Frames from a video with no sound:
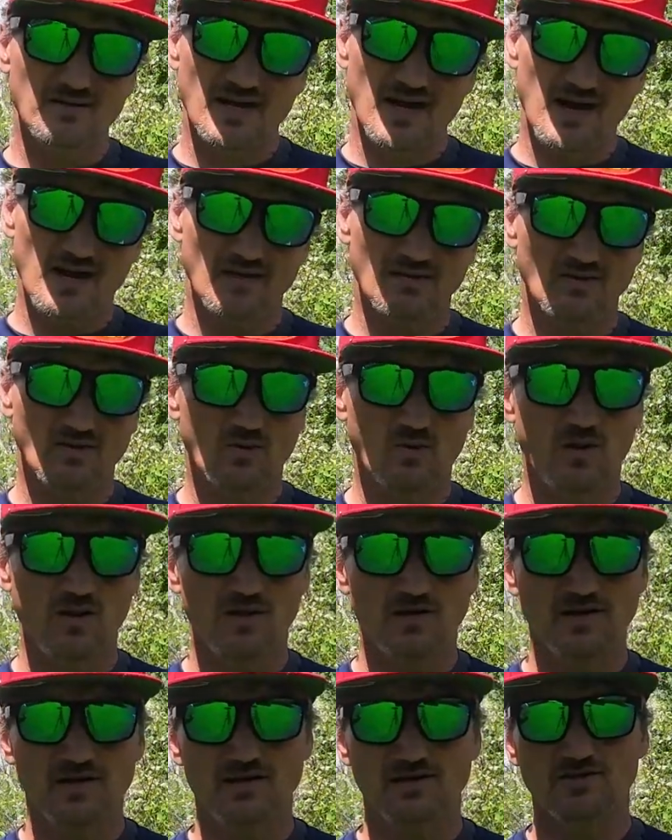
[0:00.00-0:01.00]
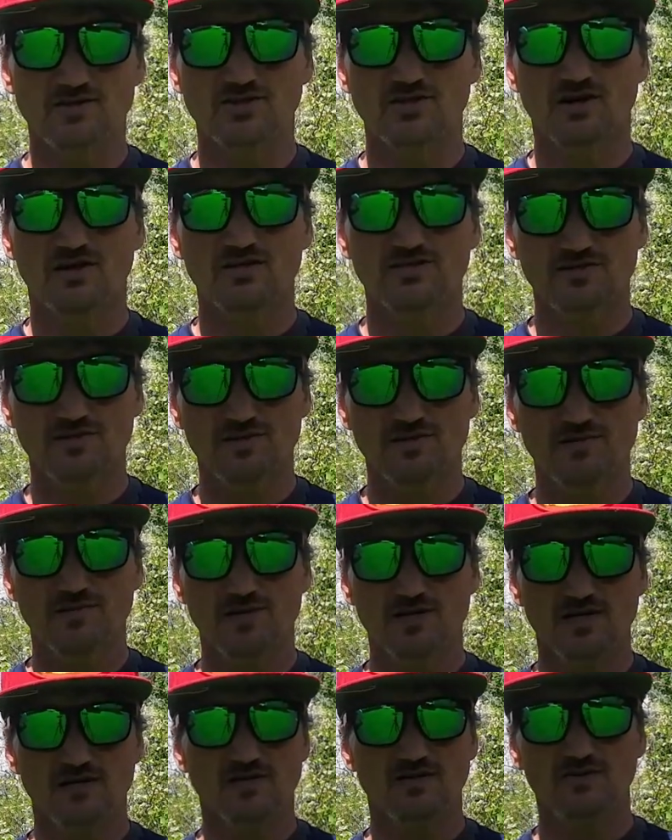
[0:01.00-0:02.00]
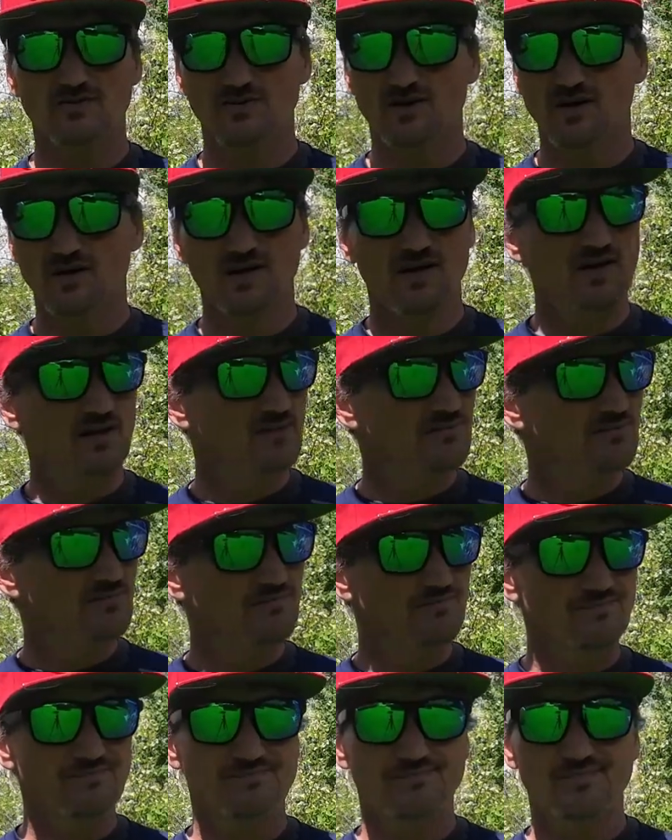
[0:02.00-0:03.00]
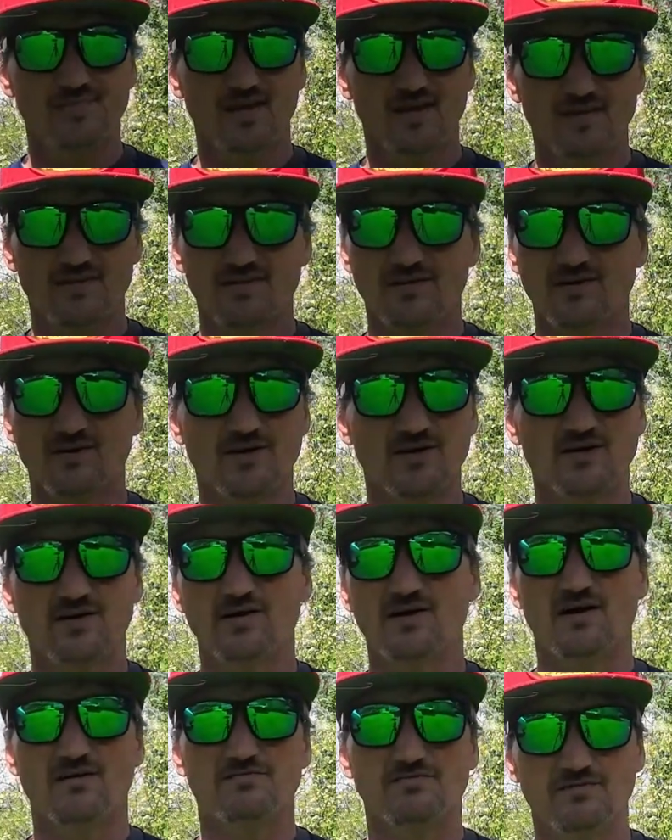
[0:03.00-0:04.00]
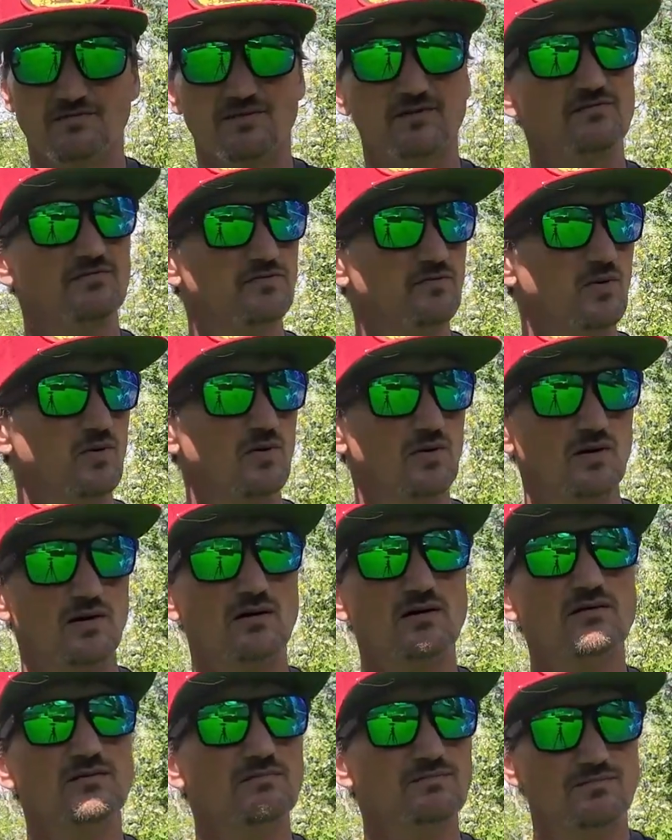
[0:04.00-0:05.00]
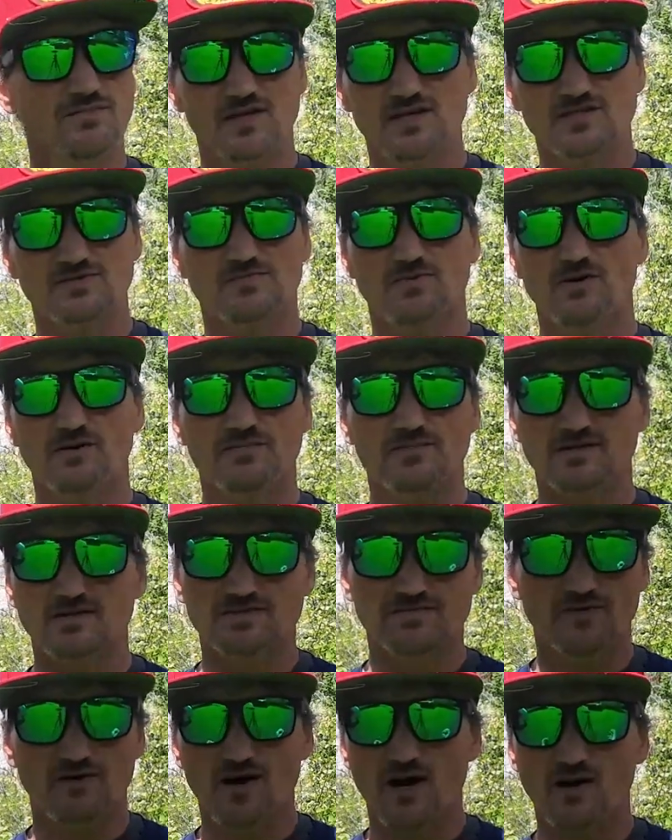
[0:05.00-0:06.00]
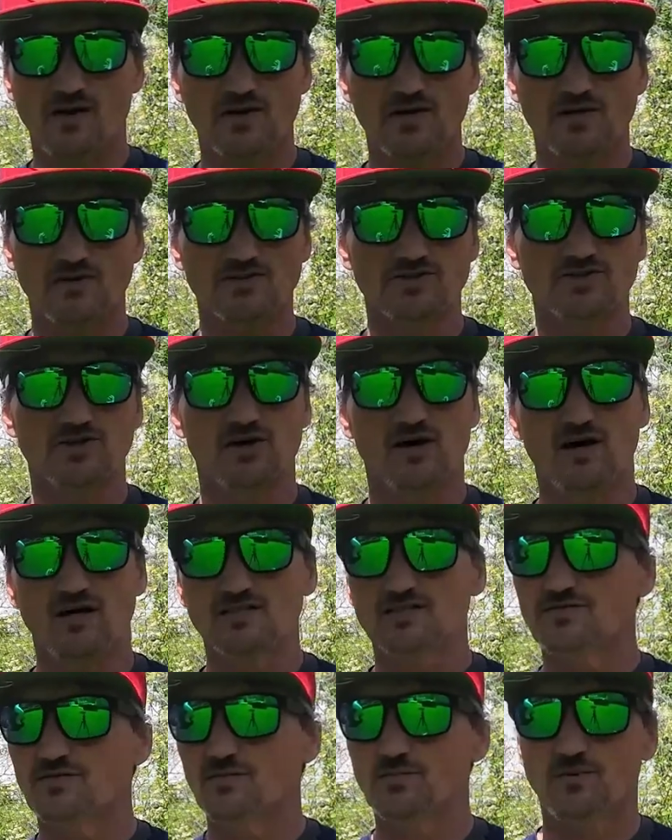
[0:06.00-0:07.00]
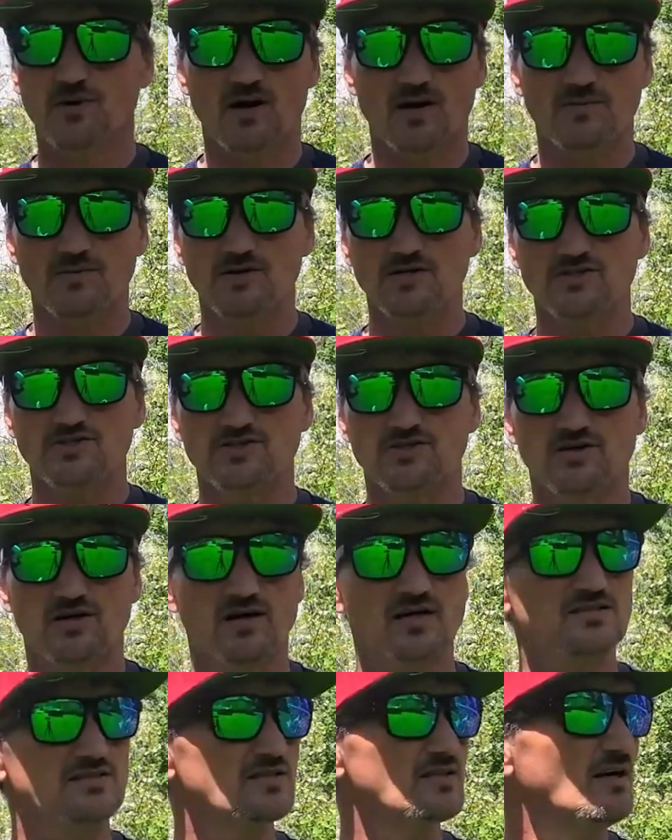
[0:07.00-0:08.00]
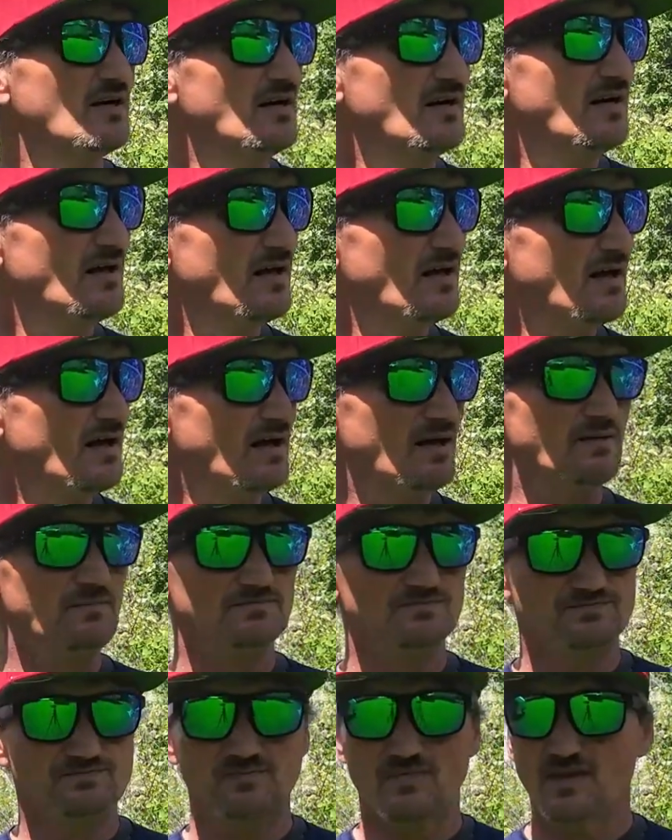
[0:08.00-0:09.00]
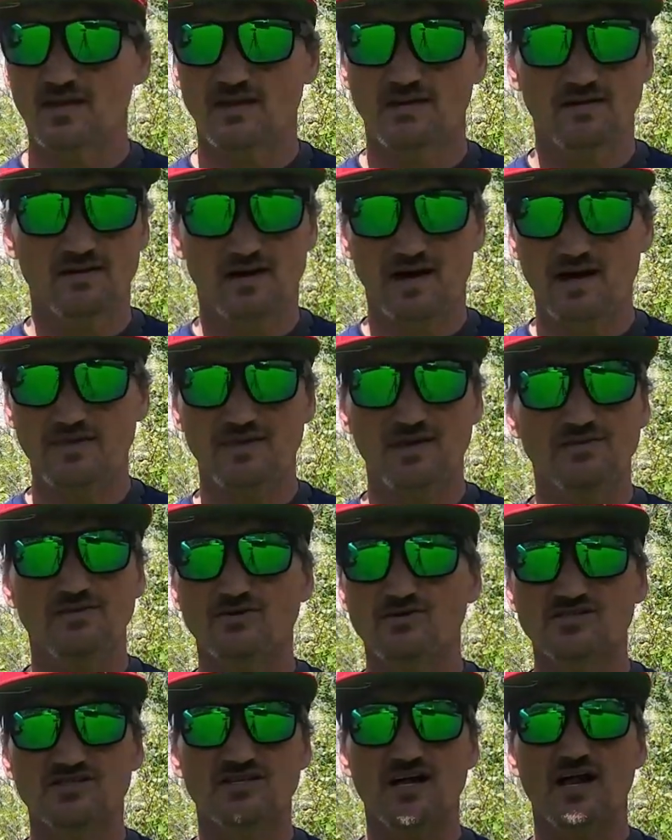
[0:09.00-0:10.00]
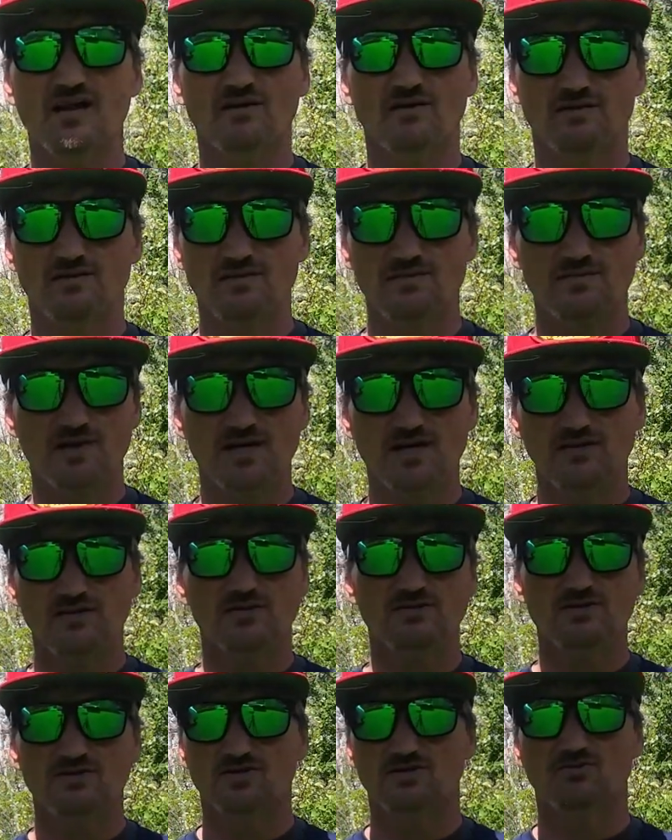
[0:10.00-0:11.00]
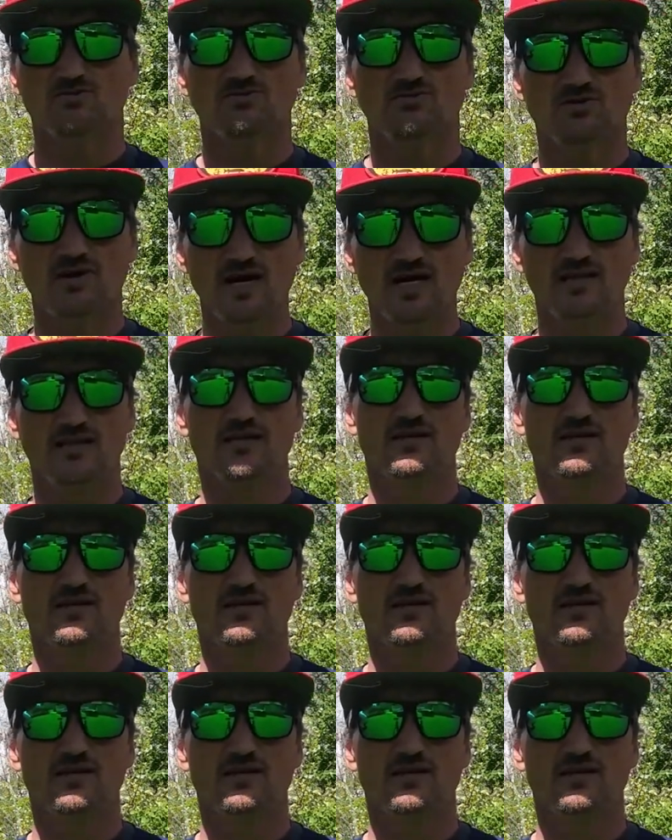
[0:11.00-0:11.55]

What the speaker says: hey, the quality of the shots from the Mini 2, they're good enough for this purpose, for aerial shots, for property shots. I think they're stellar. The Mini 2 is a great